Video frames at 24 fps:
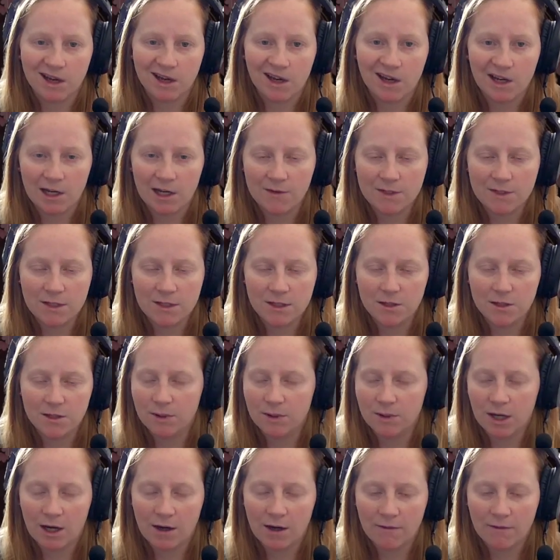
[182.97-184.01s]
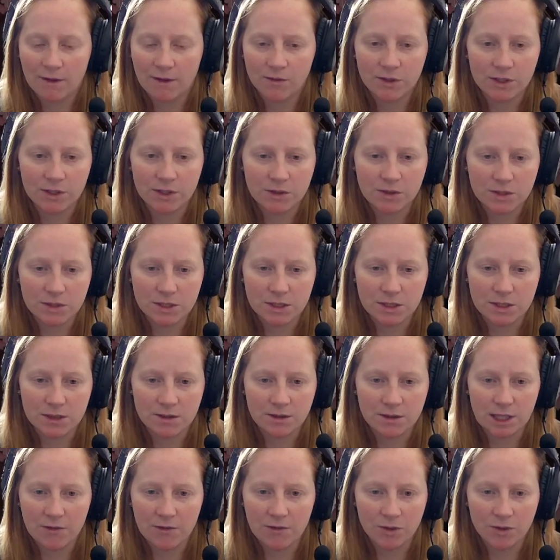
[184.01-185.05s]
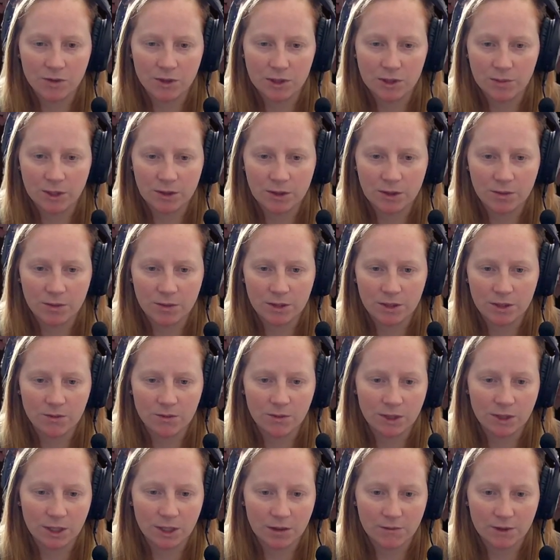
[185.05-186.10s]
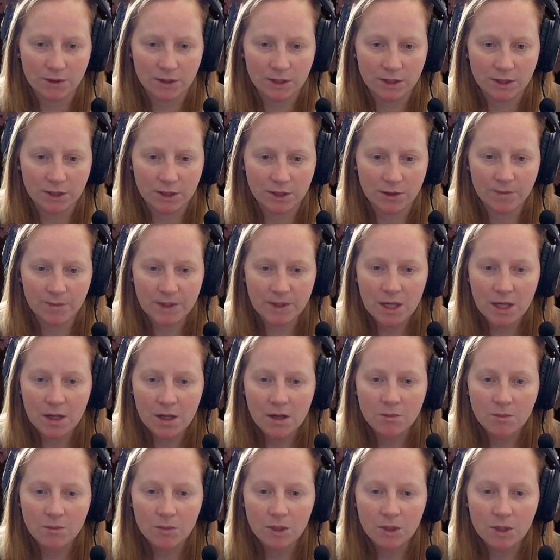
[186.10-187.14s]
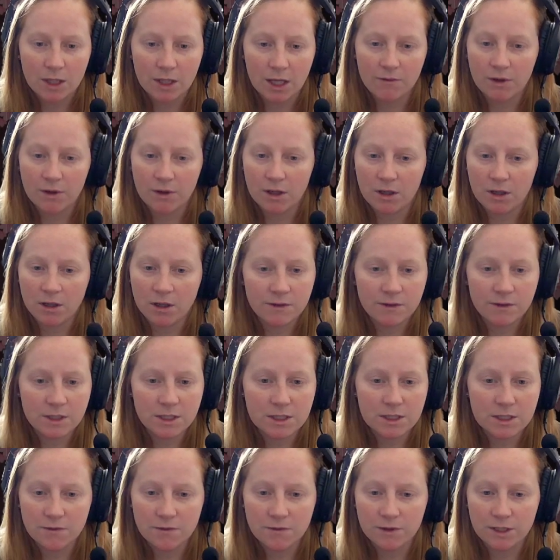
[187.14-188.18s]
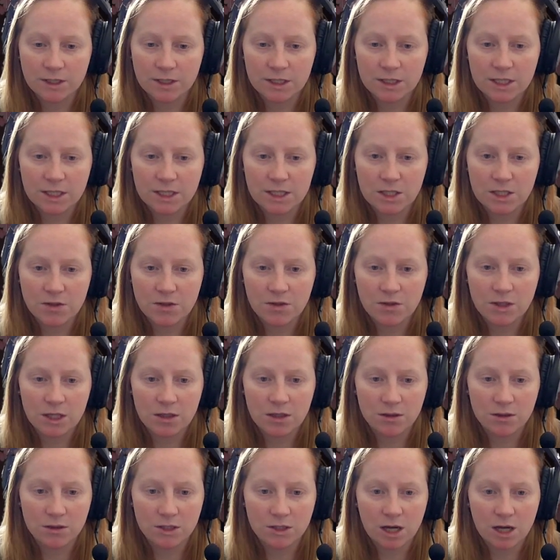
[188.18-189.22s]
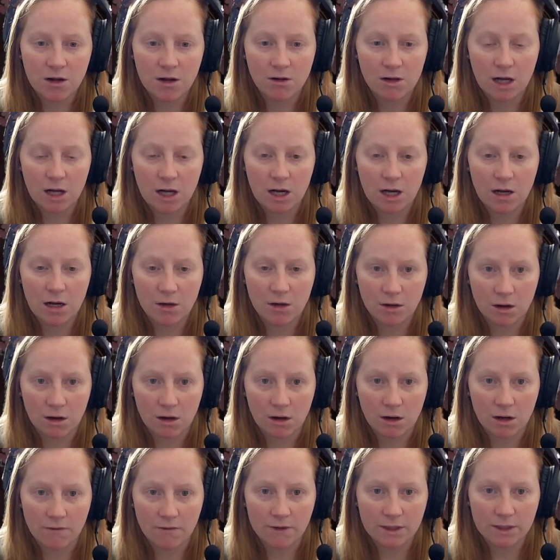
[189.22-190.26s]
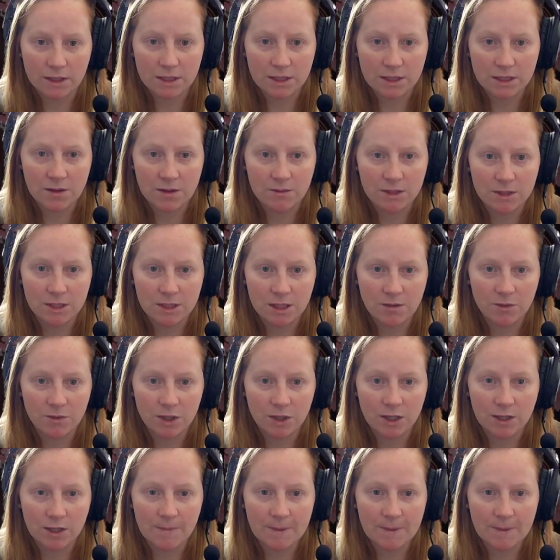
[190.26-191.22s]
I have it set up. I've never used it, haven't really played with it, whatever. But they have all of these different things that you can either toggle on or off at the same time, right?